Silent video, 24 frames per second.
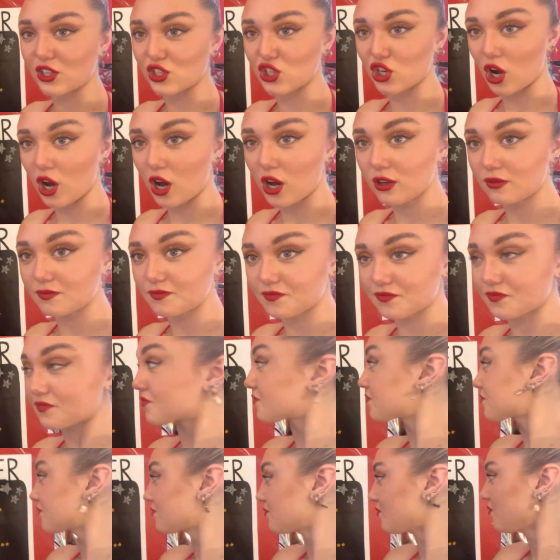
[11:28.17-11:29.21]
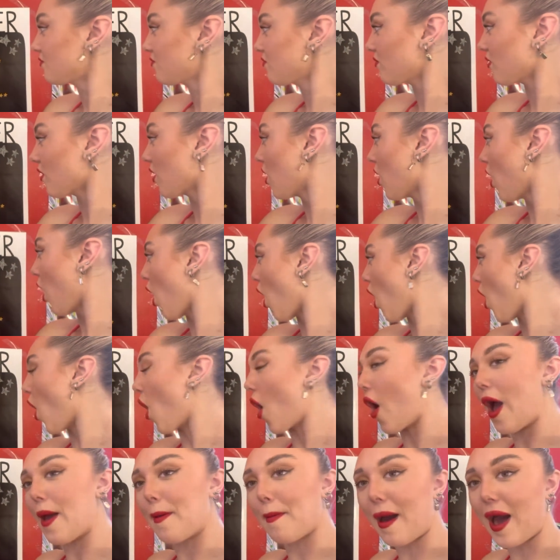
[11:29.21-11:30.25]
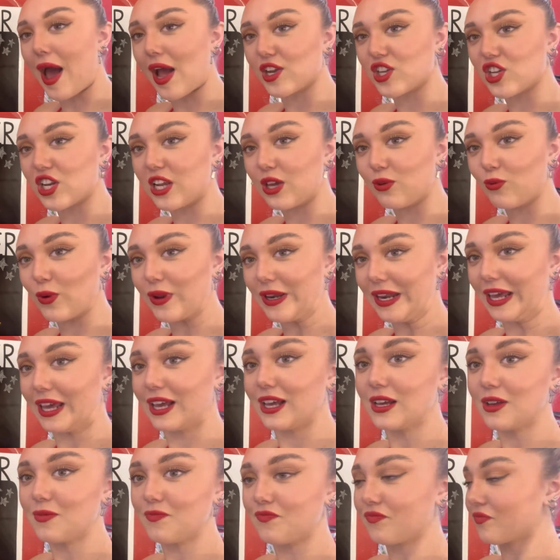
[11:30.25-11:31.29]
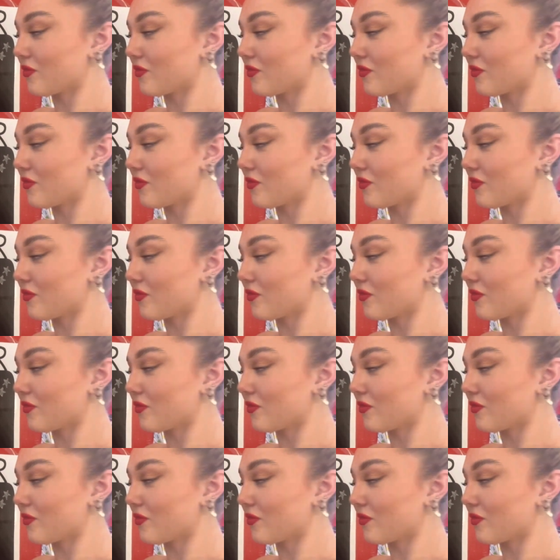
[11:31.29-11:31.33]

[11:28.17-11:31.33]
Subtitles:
chart. I'm actually winning.